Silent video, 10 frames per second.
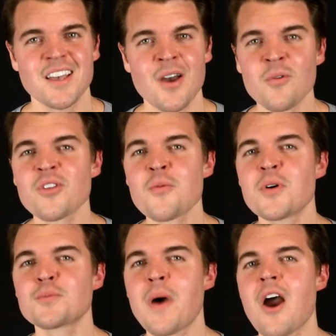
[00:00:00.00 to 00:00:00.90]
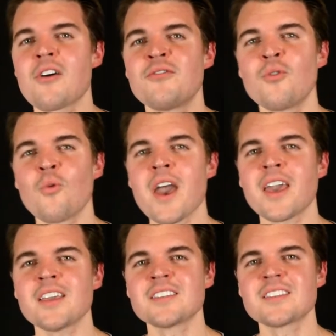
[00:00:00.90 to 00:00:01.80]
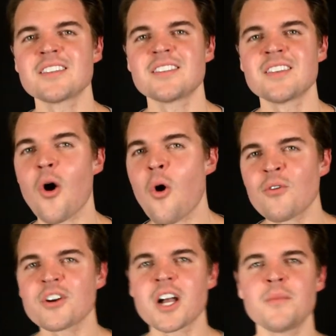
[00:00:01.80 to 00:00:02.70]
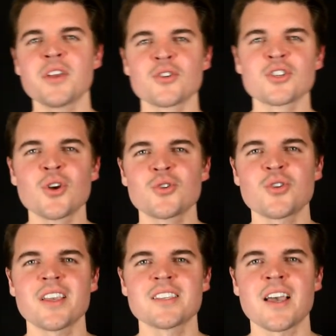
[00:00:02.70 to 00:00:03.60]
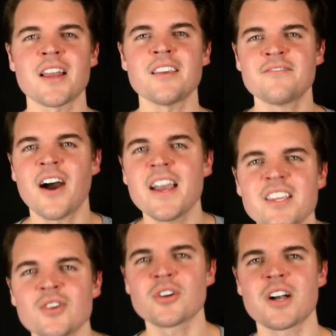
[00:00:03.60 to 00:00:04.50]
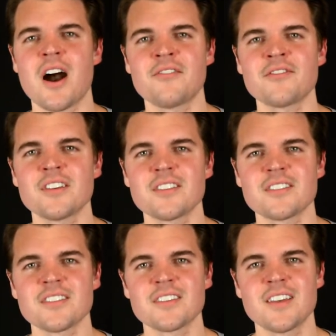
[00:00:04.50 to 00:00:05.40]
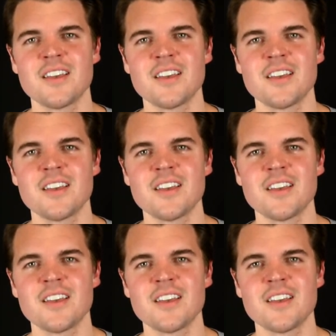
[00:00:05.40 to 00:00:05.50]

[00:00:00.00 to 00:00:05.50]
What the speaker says: And one of the most powerful ways to overcoming your social anxiety, finding your confidence,